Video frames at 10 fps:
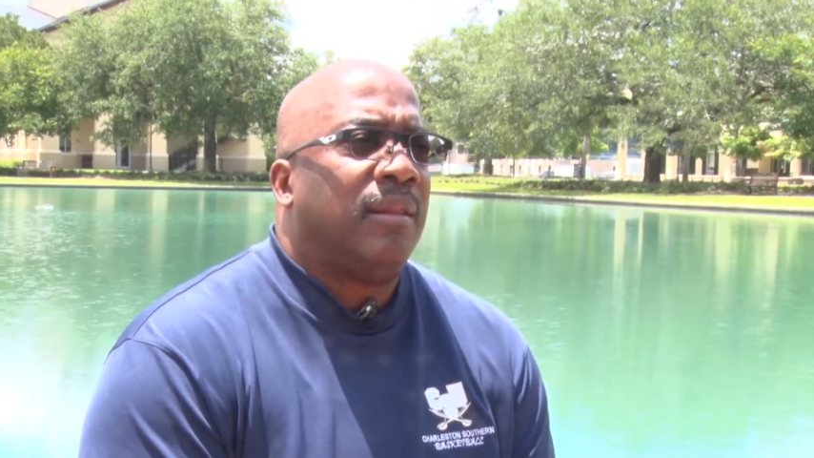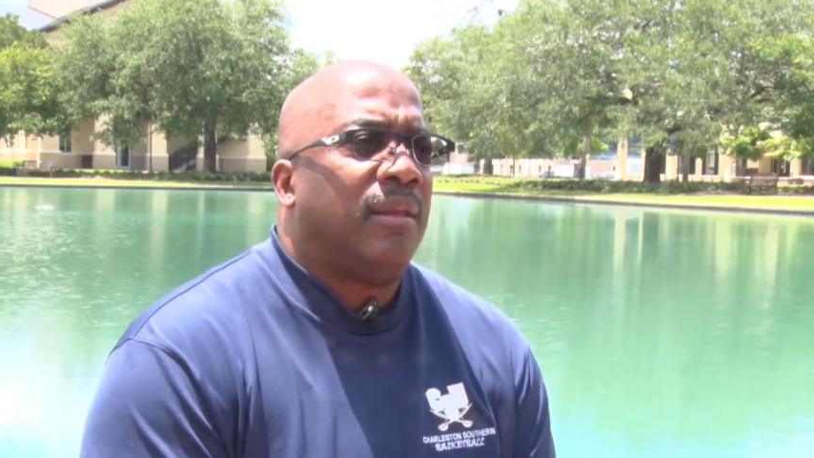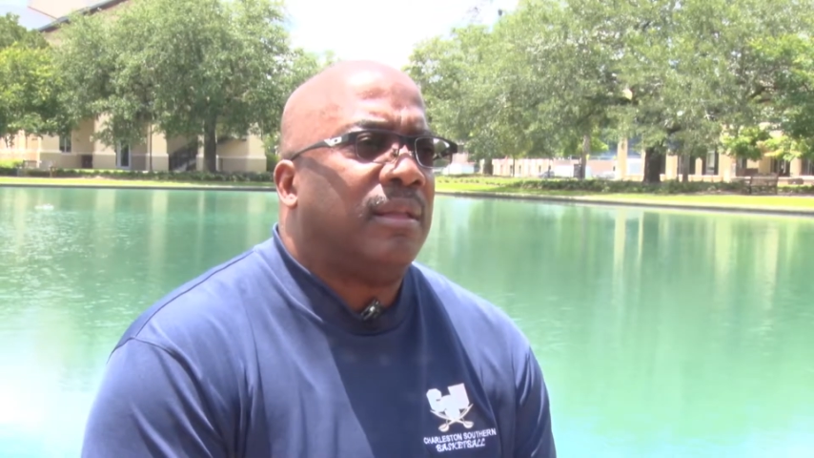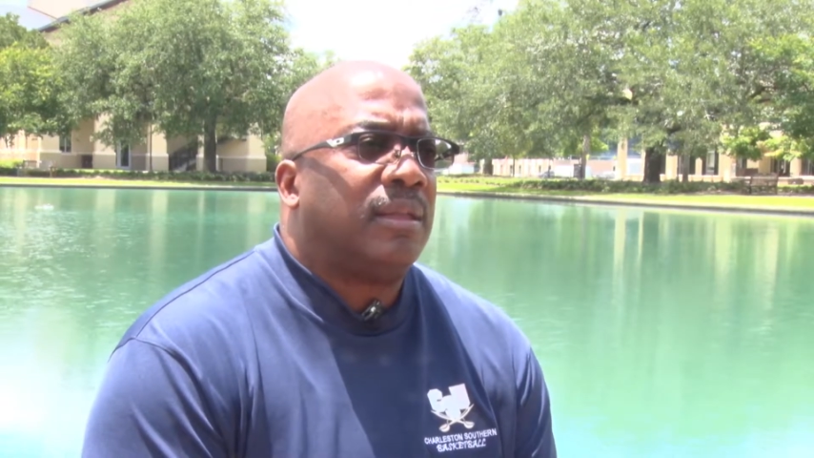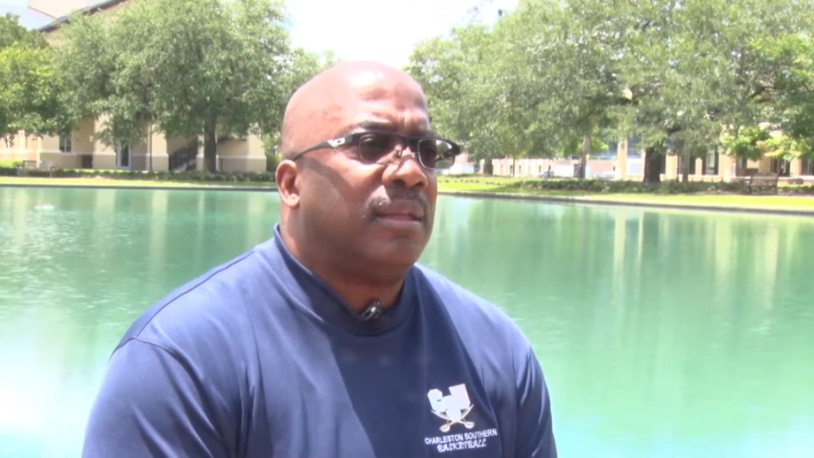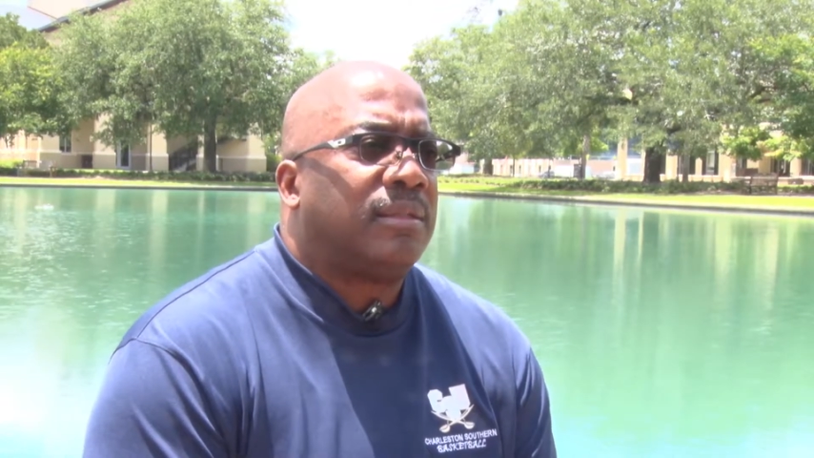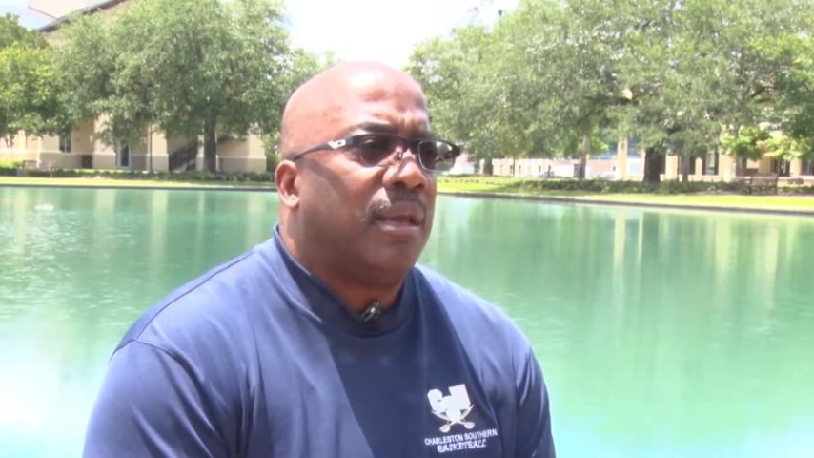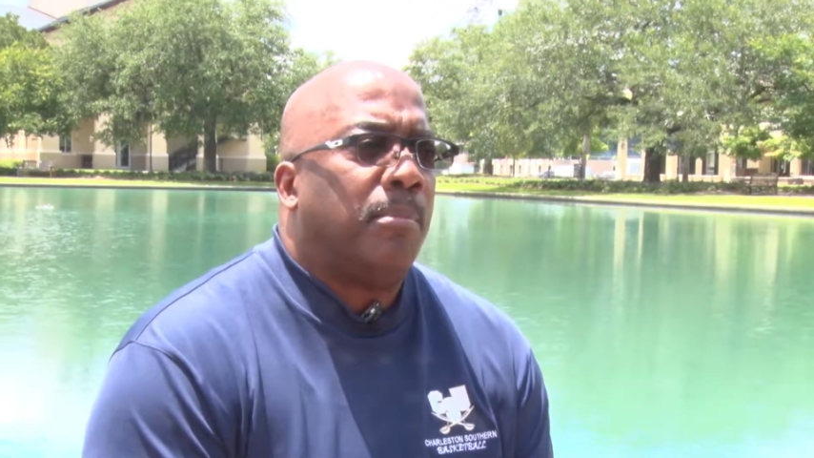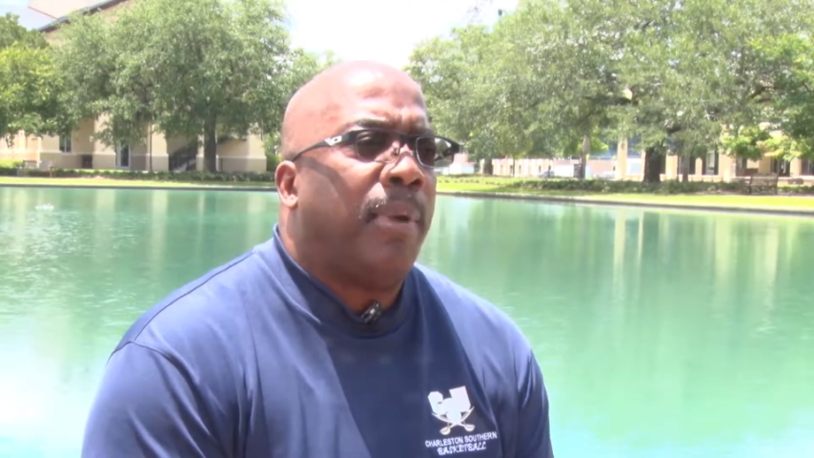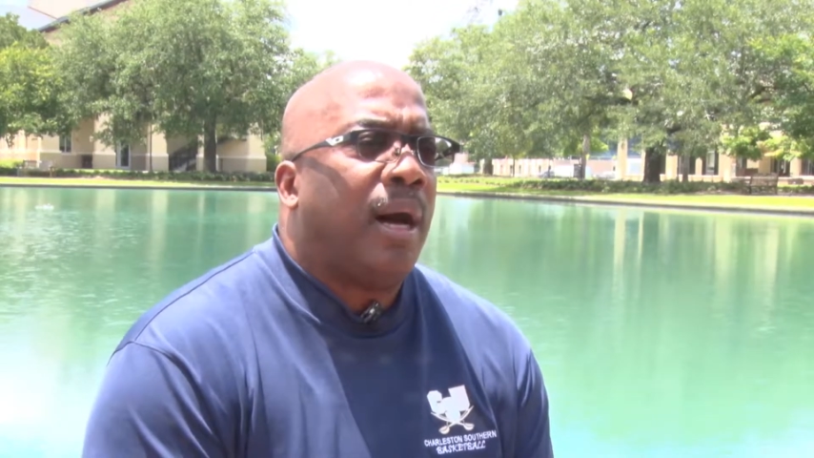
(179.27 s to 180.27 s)
it's
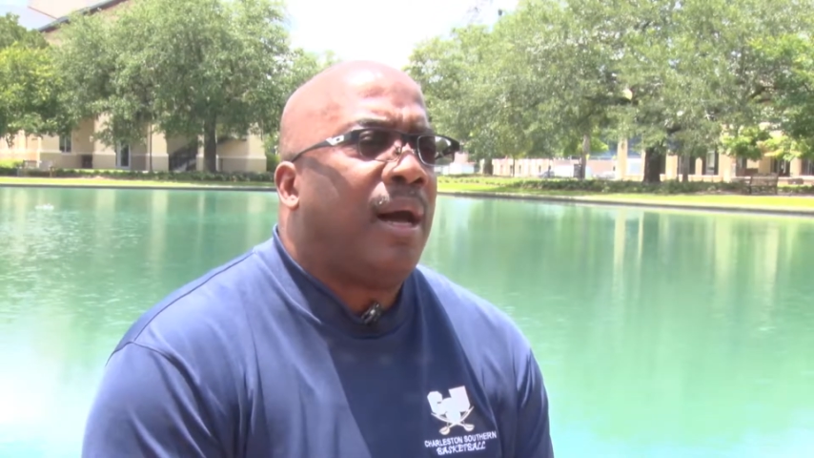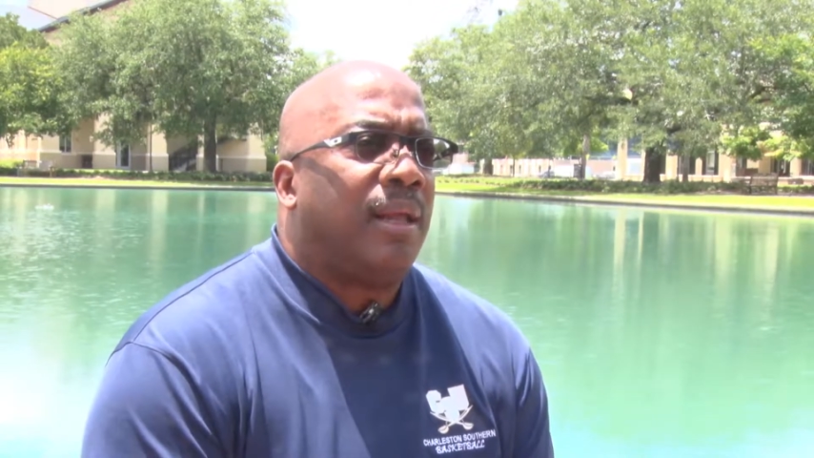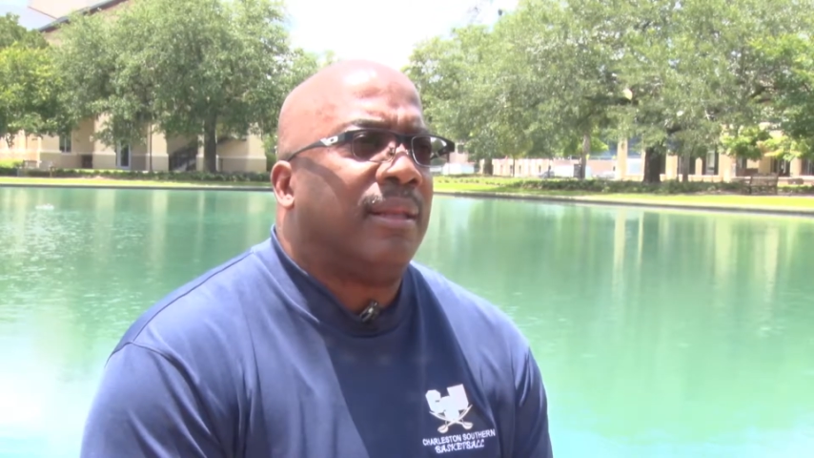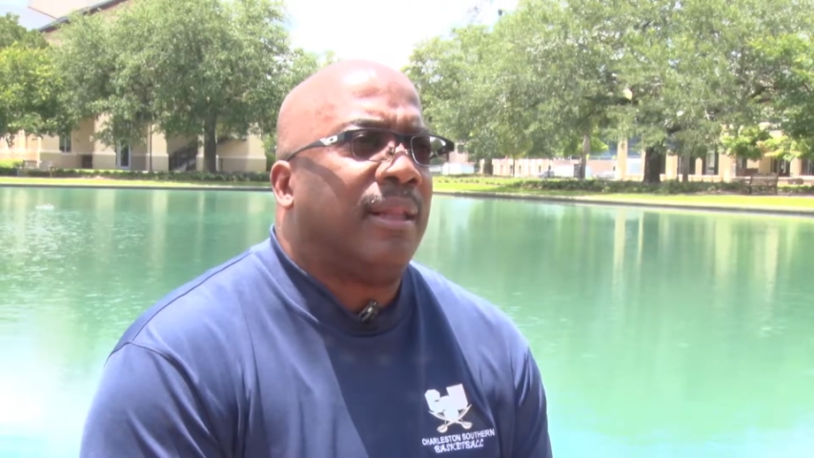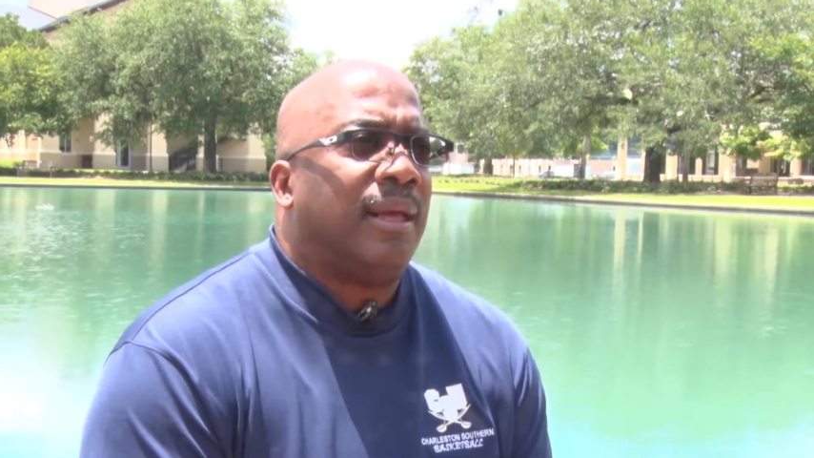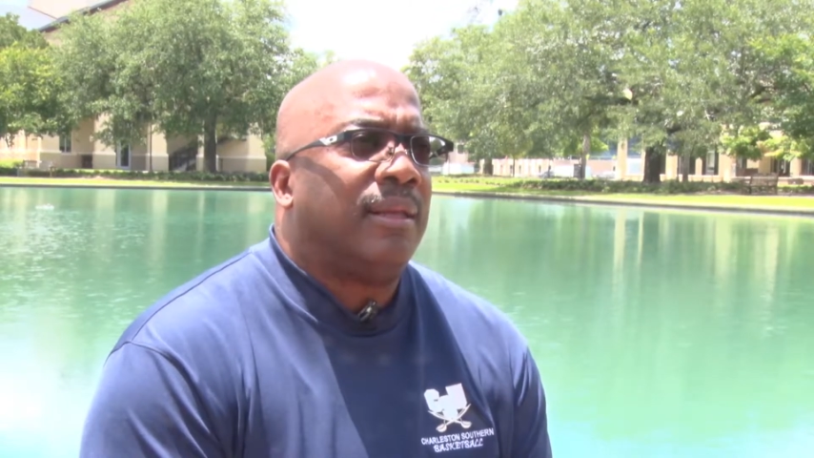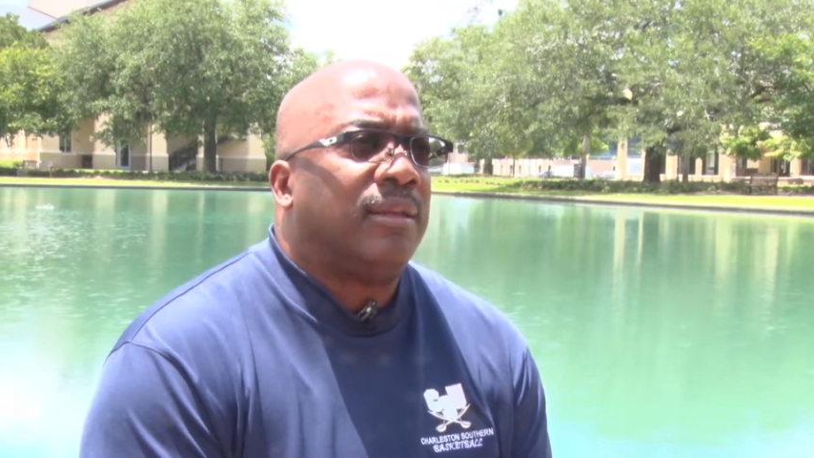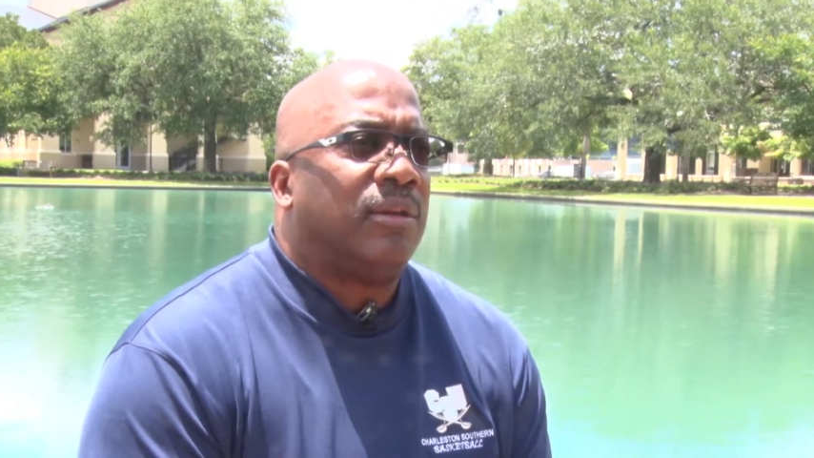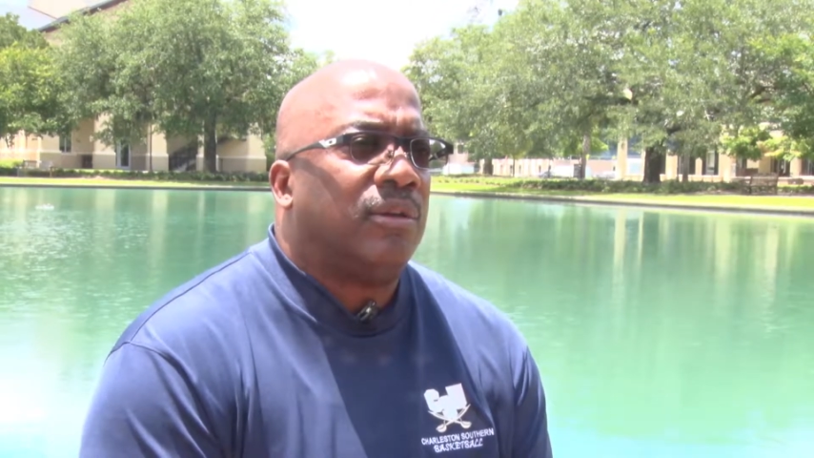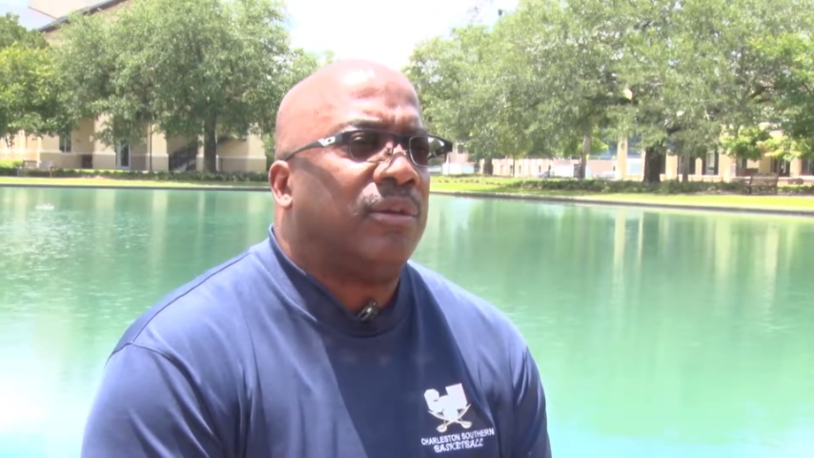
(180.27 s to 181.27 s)
a bond that,
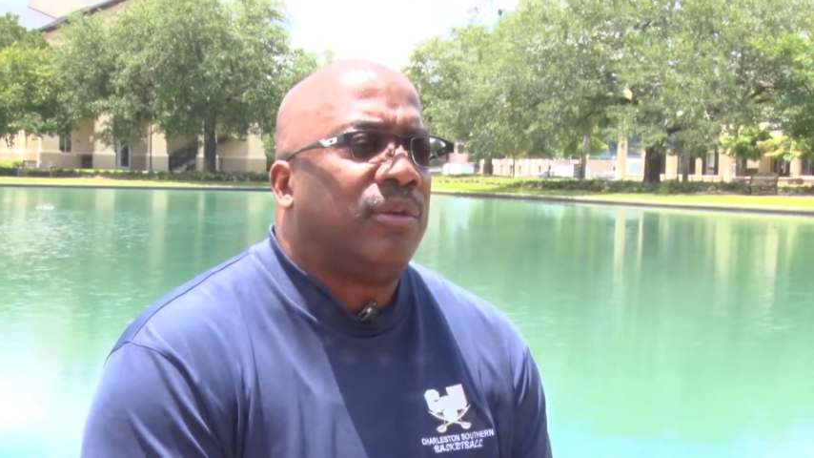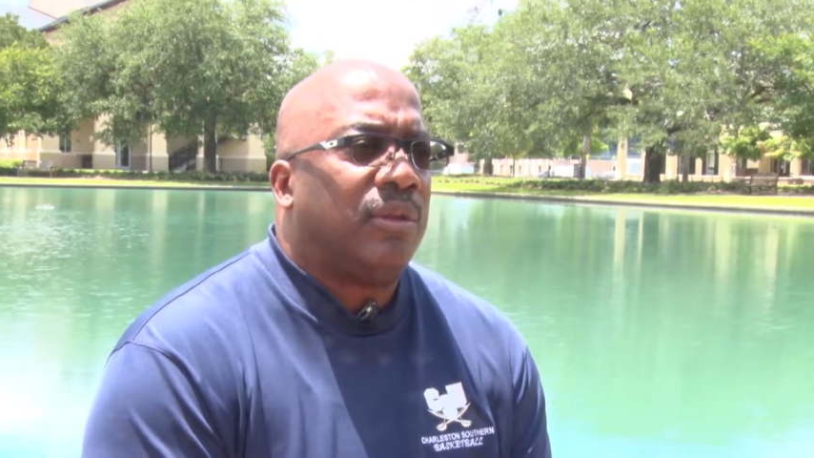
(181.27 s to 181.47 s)
you know,